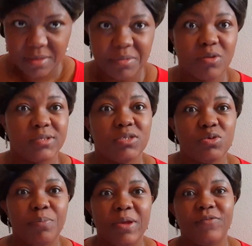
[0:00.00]
Because it's
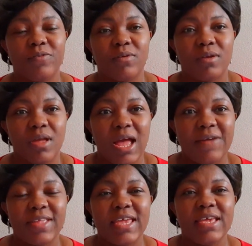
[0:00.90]
so painful
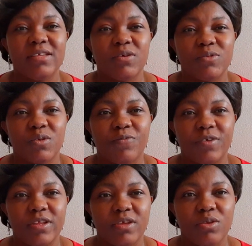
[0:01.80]
after years of
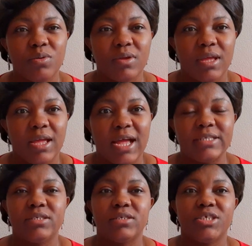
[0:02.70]
suffering, you know.
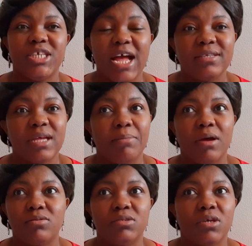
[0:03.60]
And she has
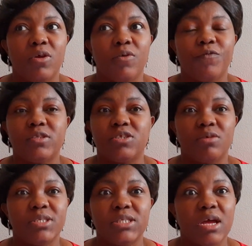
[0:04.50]
about 40
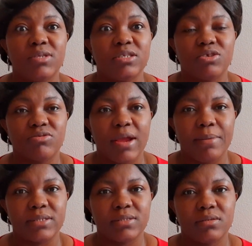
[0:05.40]
something thousand
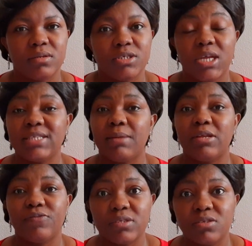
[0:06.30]
subscribers. She has
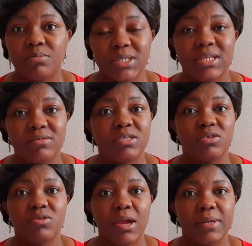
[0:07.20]
about 40 something thousand
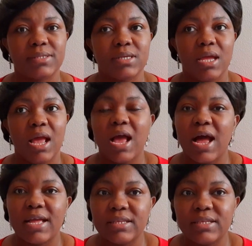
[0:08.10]
subscribers
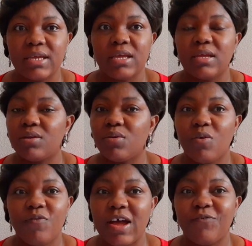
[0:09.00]
and
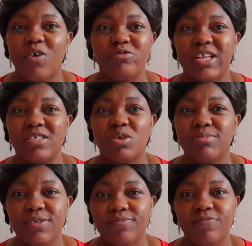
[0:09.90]
over 400 and
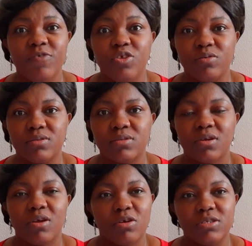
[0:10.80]
something videos
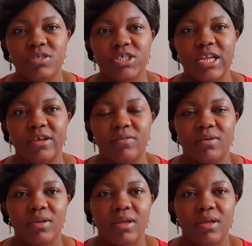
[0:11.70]
on this channel.